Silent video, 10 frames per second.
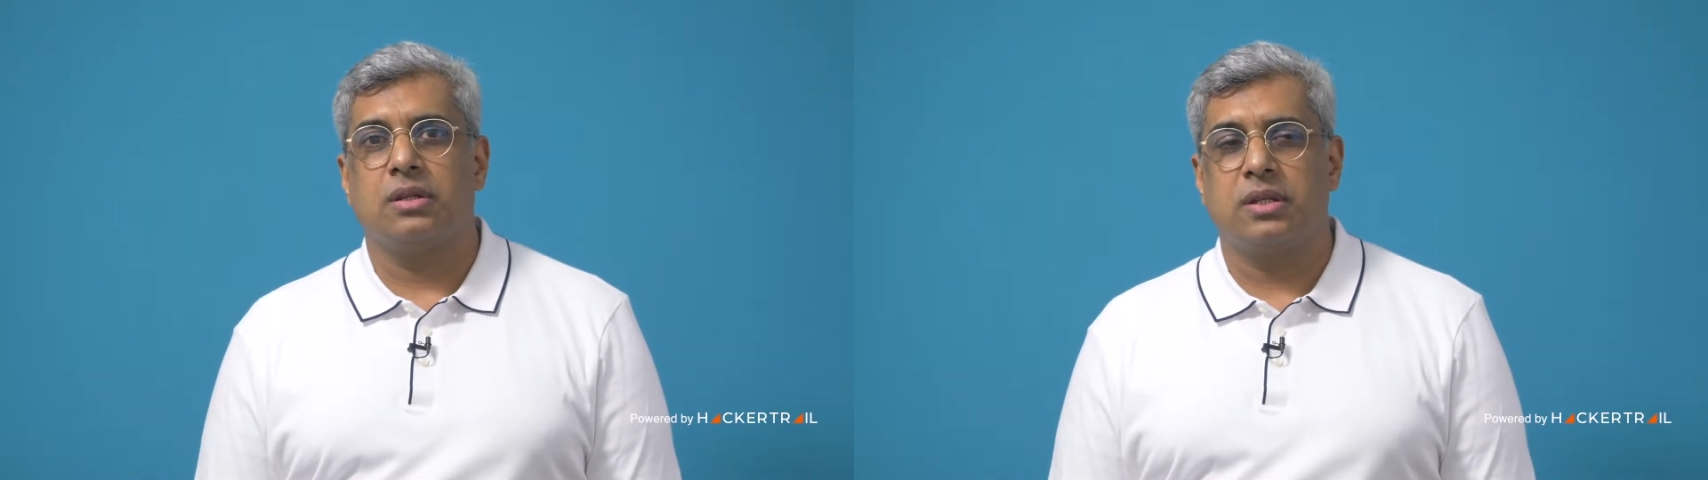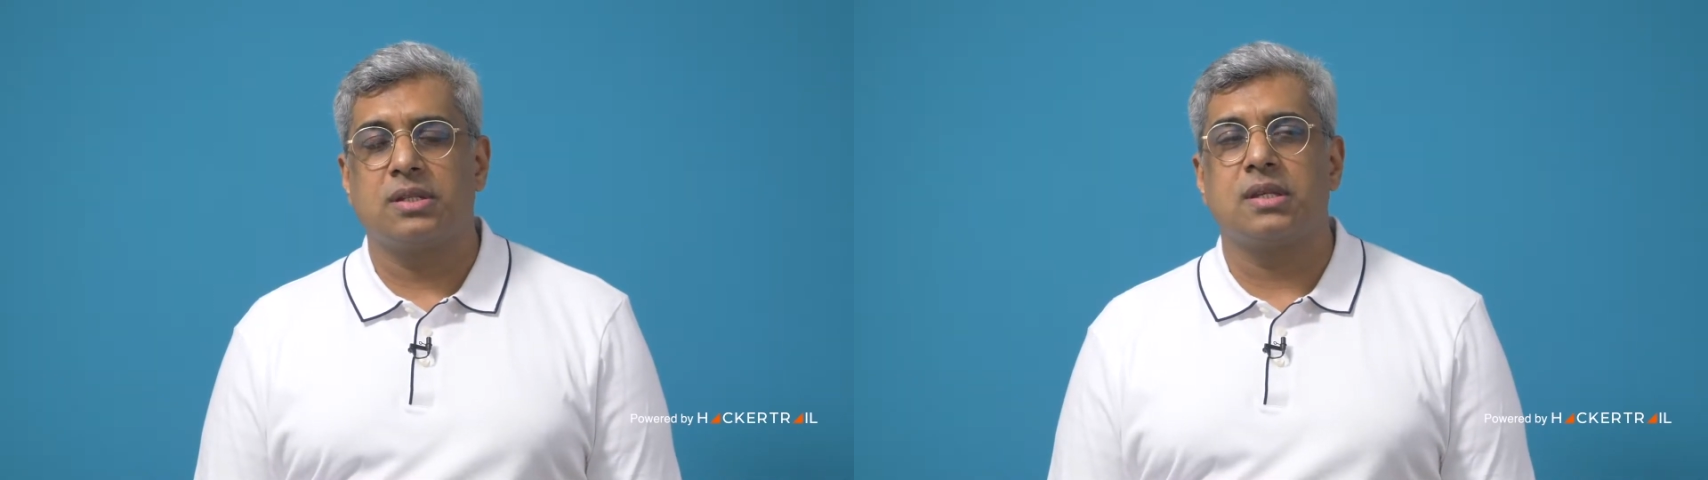
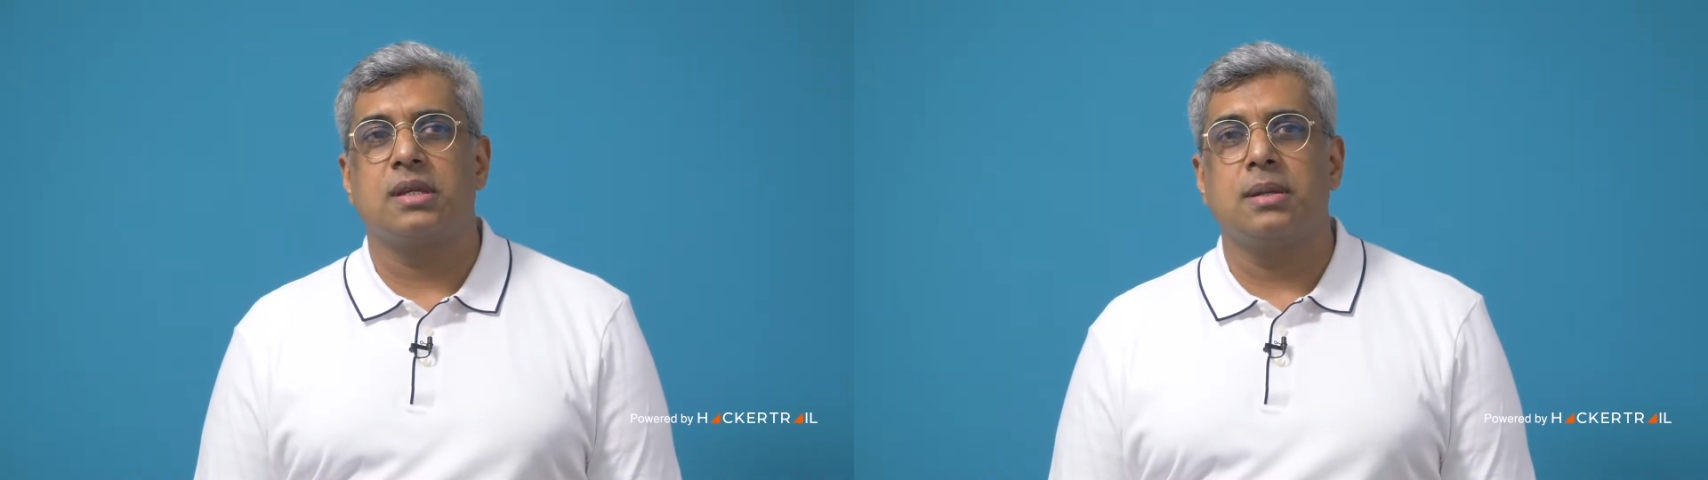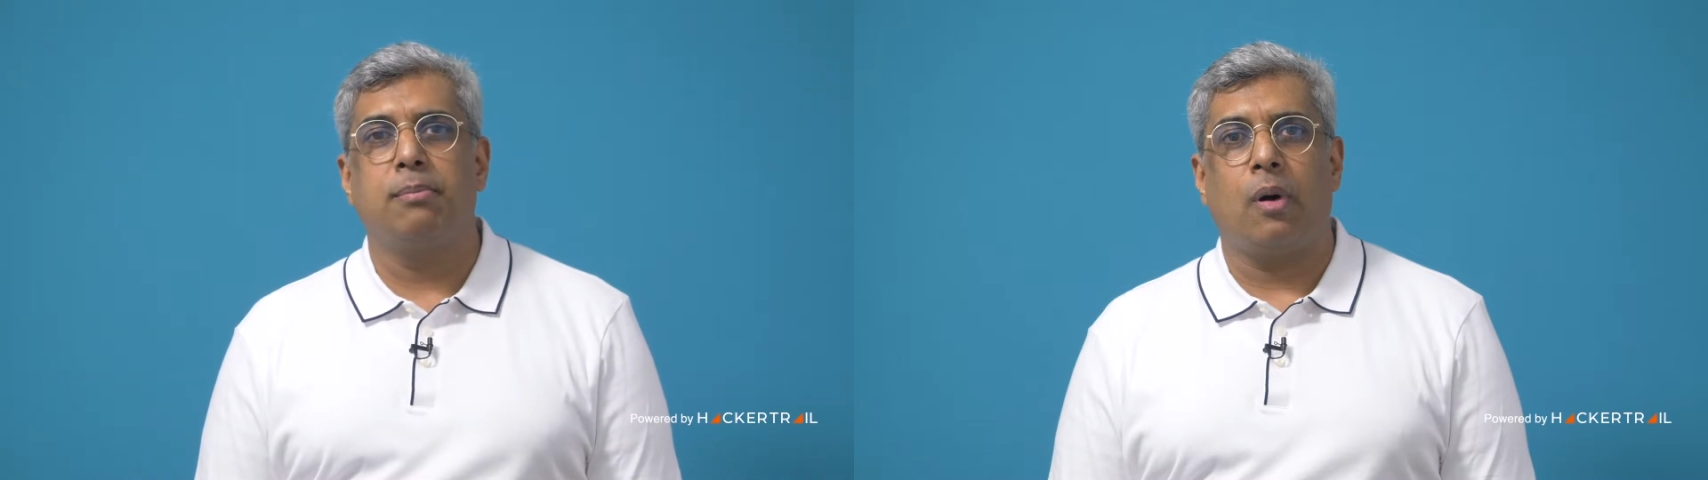this is
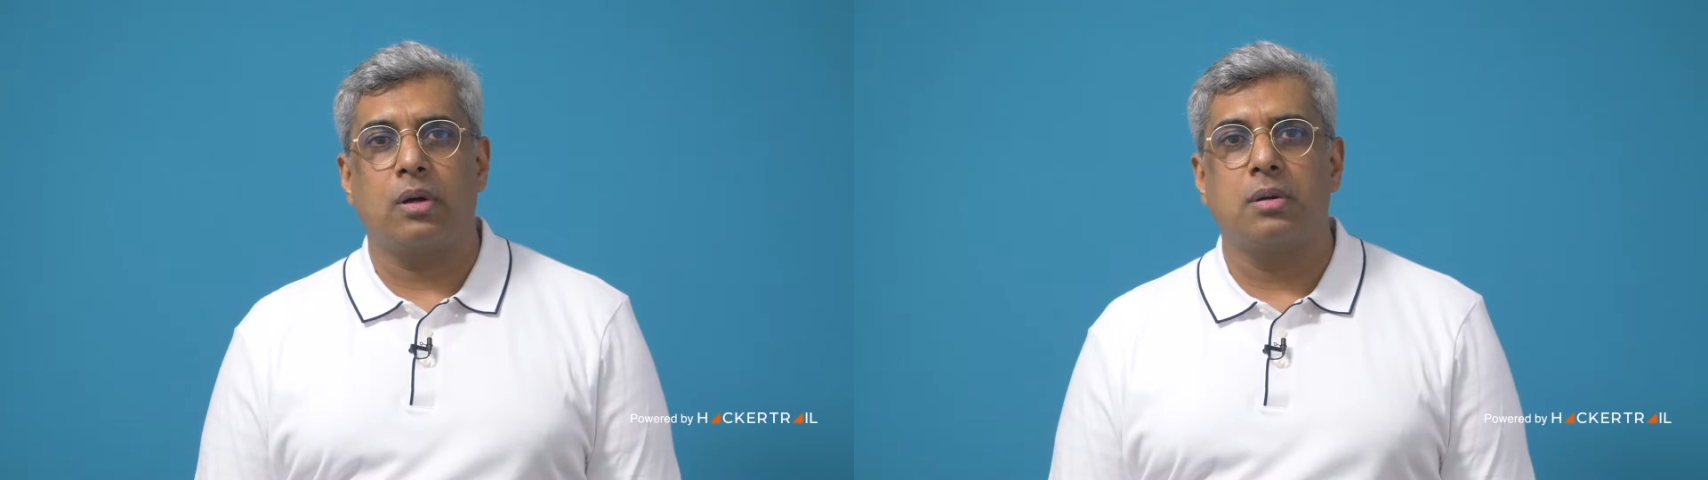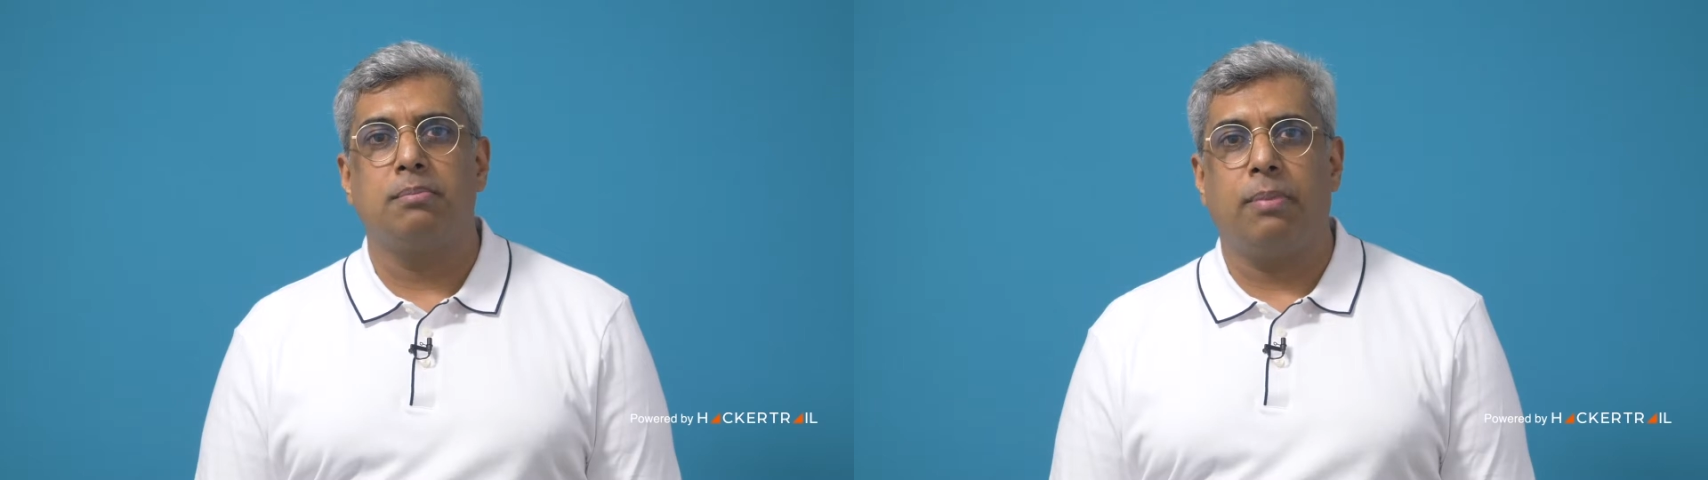an
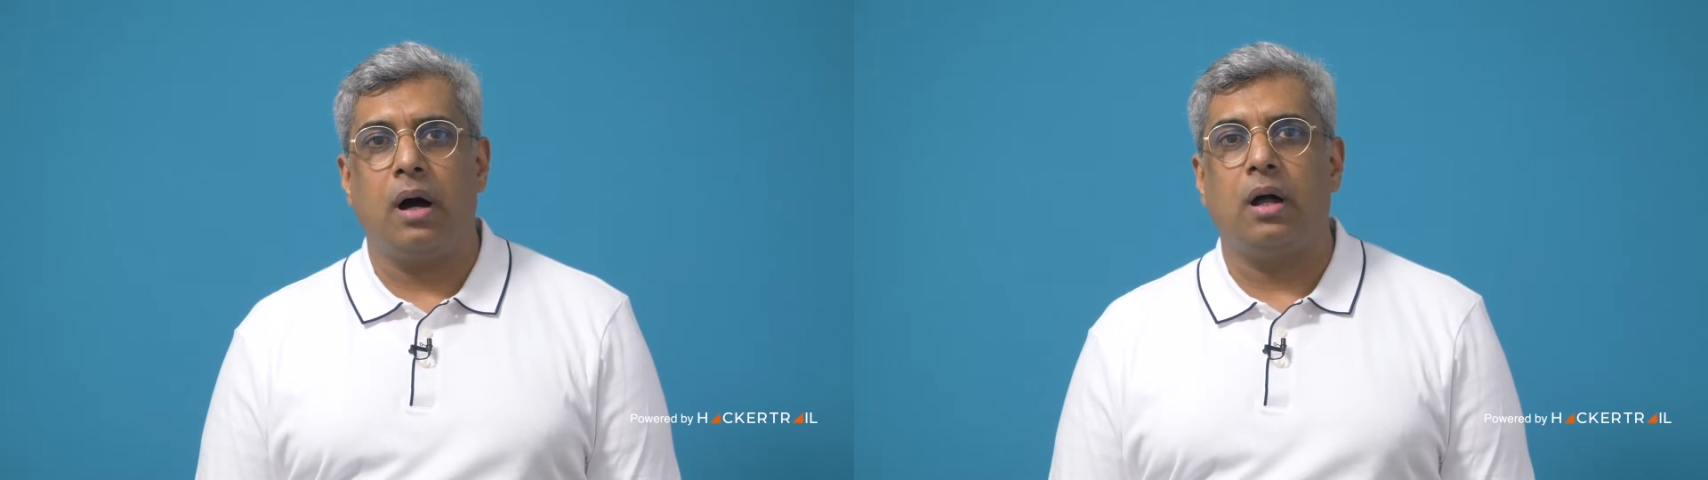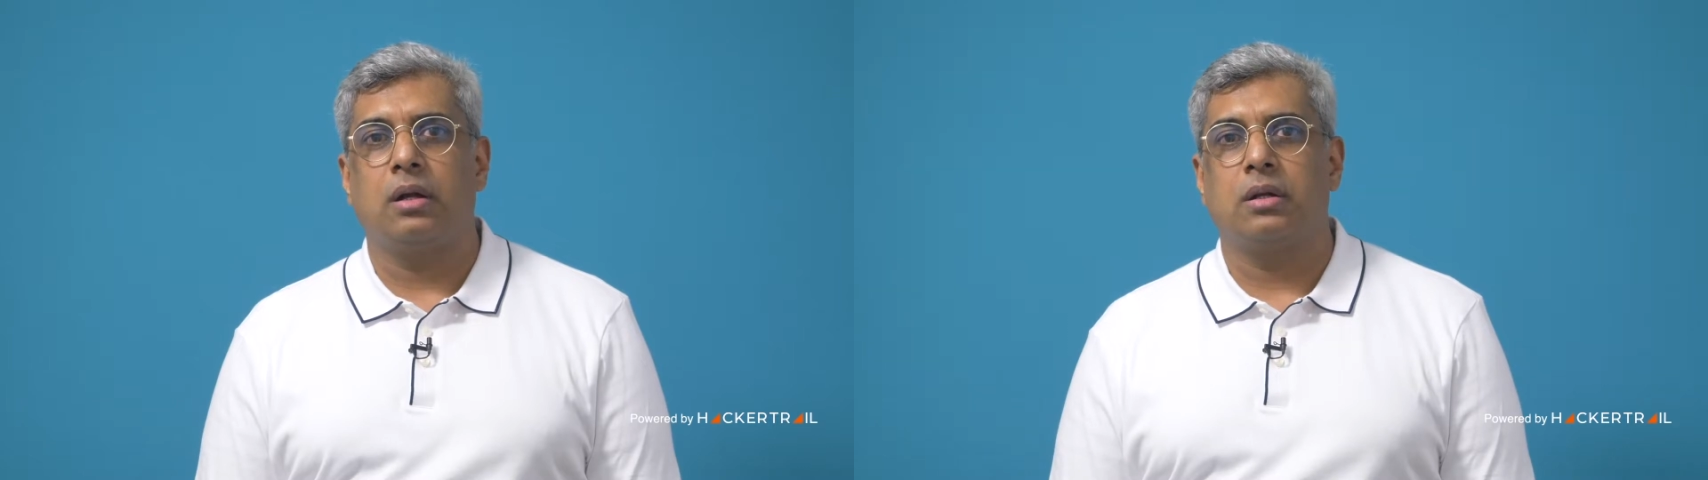important
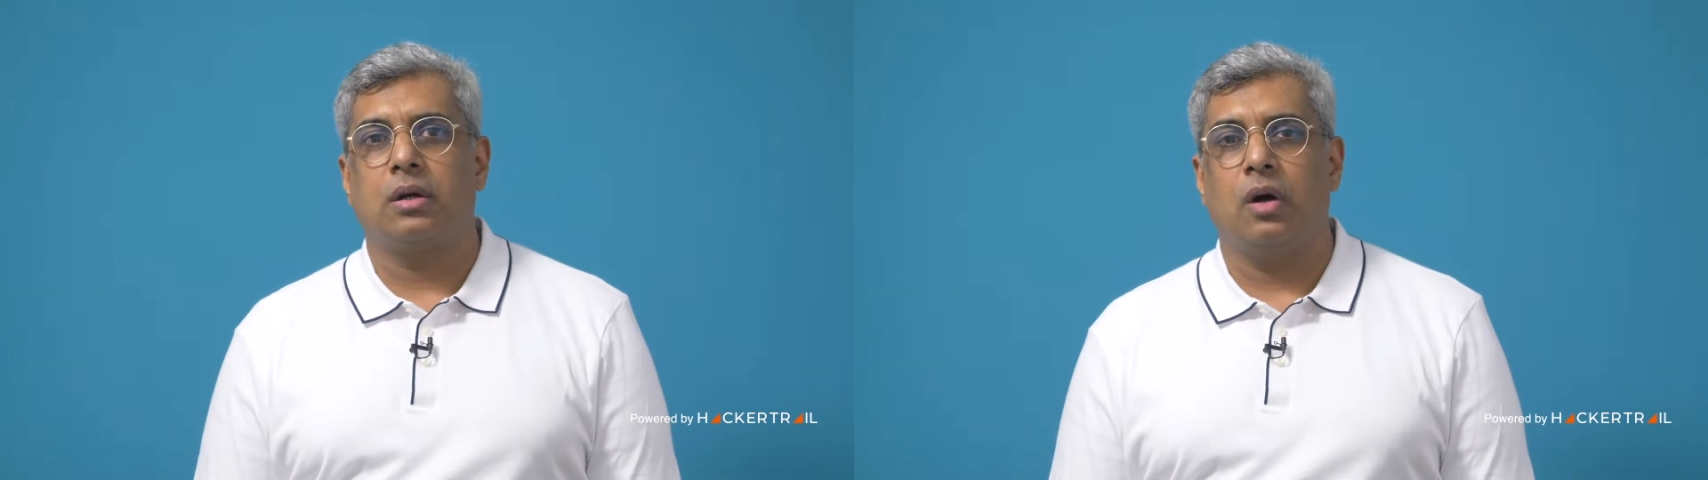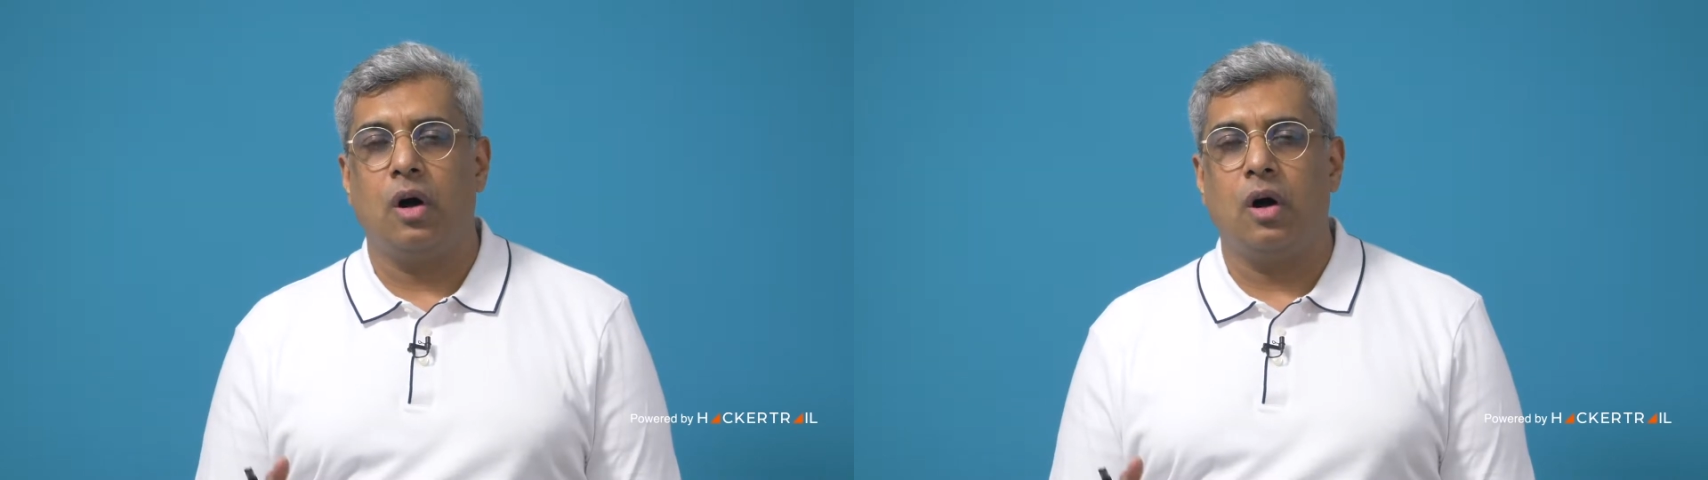part